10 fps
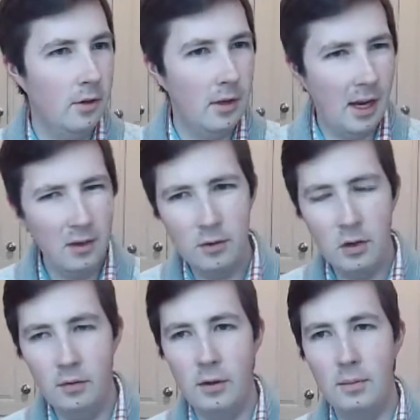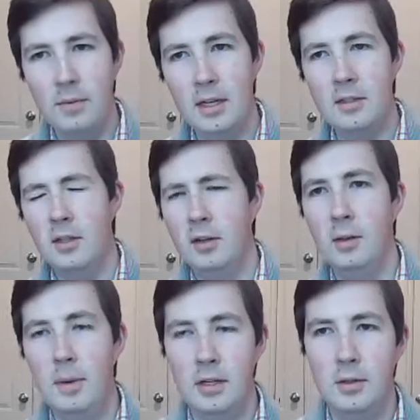I don't know if they're necessarily
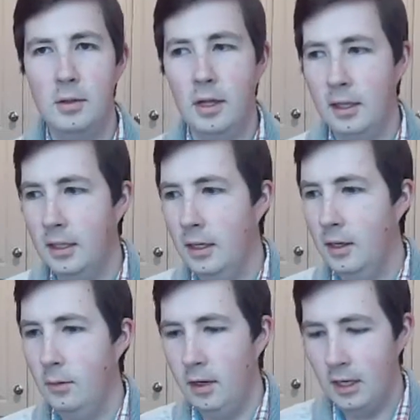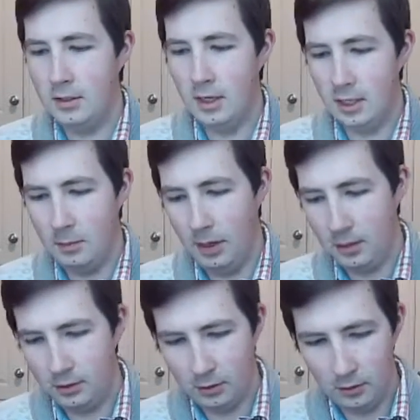meant to I guess they expand
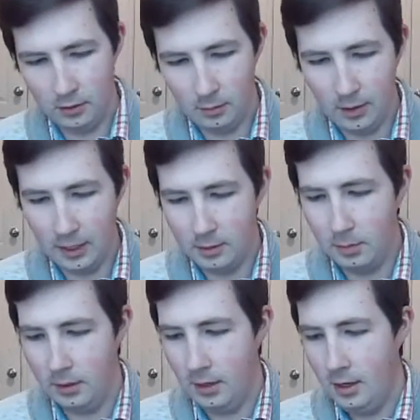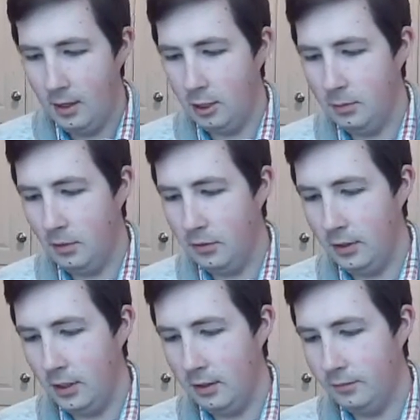on the lore a bit, but it's
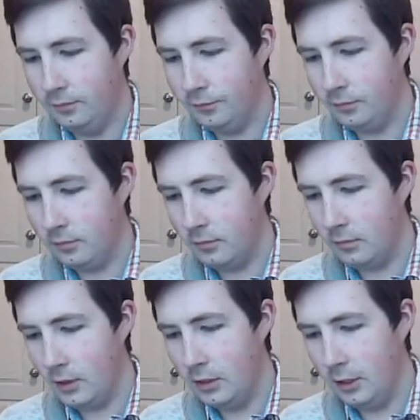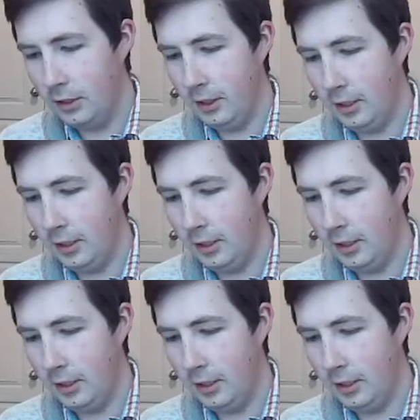mostly something